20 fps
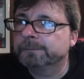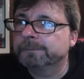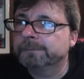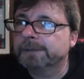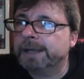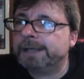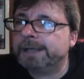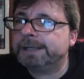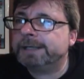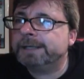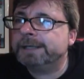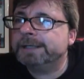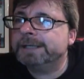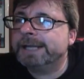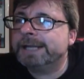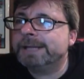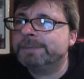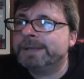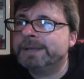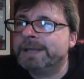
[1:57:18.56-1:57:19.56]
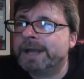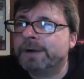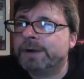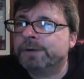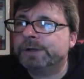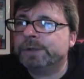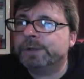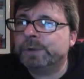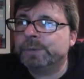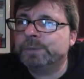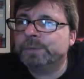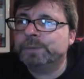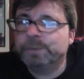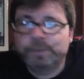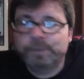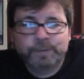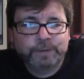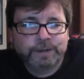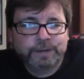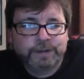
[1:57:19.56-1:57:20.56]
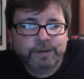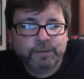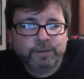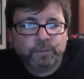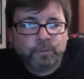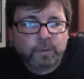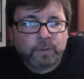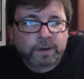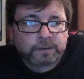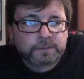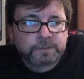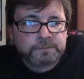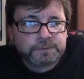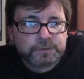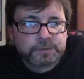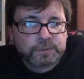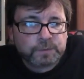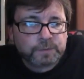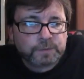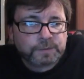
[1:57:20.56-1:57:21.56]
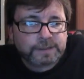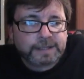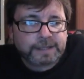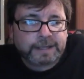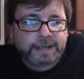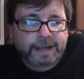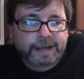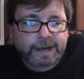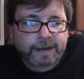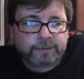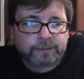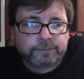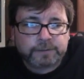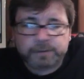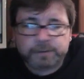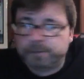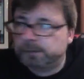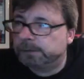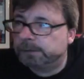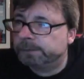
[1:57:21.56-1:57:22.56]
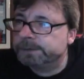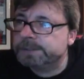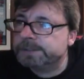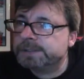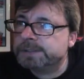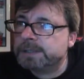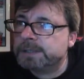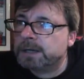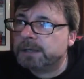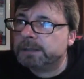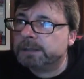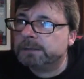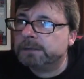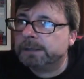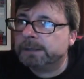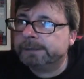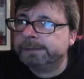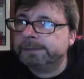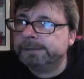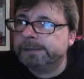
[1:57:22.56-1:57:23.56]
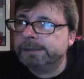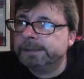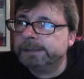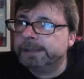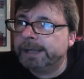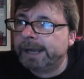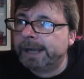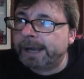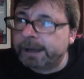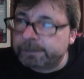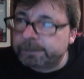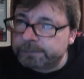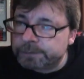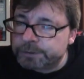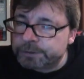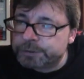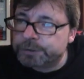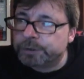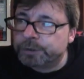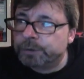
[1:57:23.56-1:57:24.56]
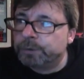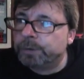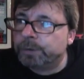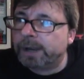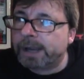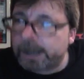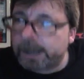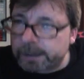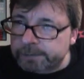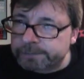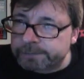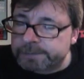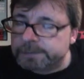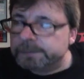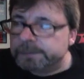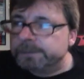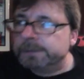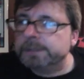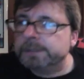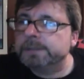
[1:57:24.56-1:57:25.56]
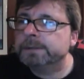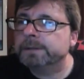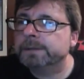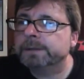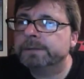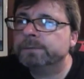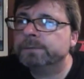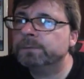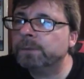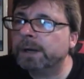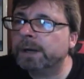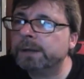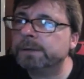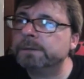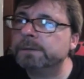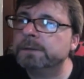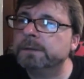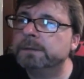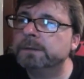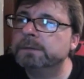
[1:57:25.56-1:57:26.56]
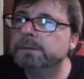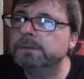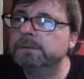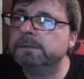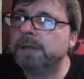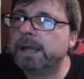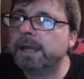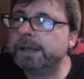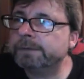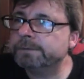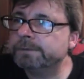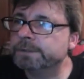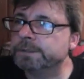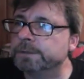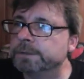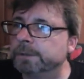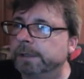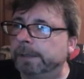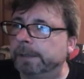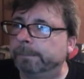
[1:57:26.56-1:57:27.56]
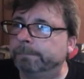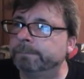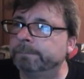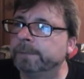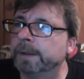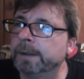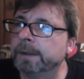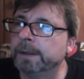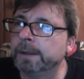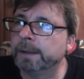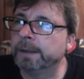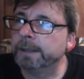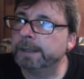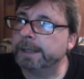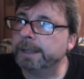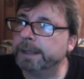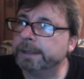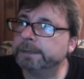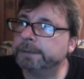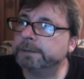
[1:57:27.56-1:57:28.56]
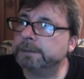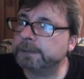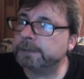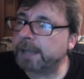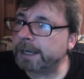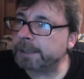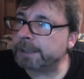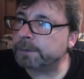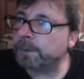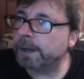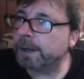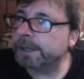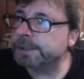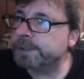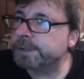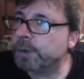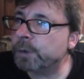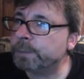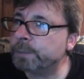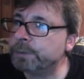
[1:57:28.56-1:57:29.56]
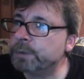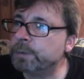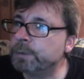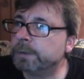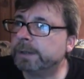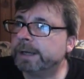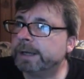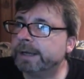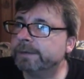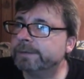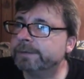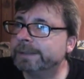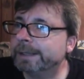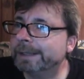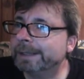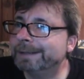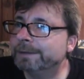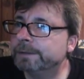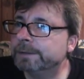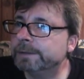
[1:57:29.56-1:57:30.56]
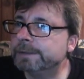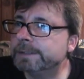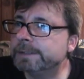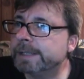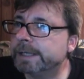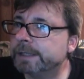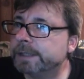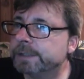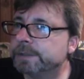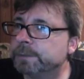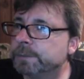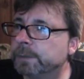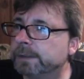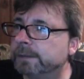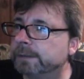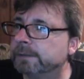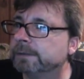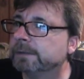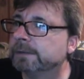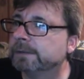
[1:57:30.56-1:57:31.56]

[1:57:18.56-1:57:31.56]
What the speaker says: Hey, Amy, how are you? Welcome to the Afterglow. This is kind of like the after show after the regular live stream. And likewise, hope you are having a good day as well.